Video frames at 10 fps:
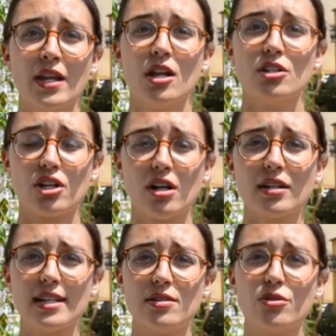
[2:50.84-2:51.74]
Shark
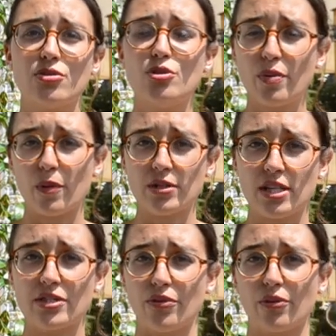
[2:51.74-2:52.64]
is a super
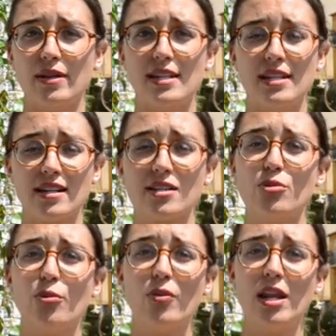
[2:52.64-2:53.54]
predator. It has
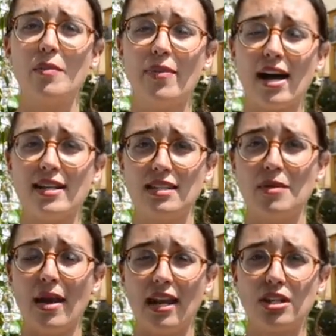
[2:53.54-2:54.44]
a really bad
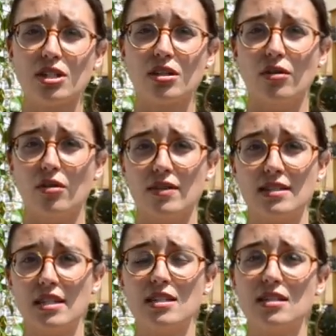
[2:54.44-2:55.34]
image
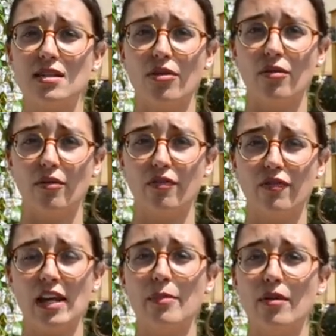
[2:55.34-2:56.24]
since the
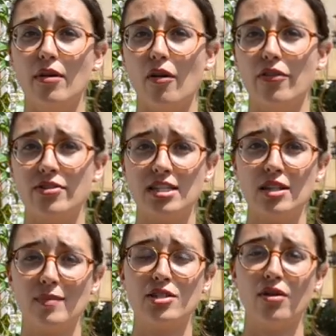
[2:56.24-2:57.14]
film of the
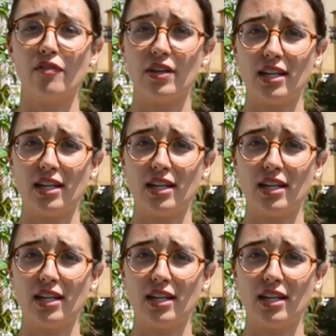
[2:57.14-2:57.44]
cinematographic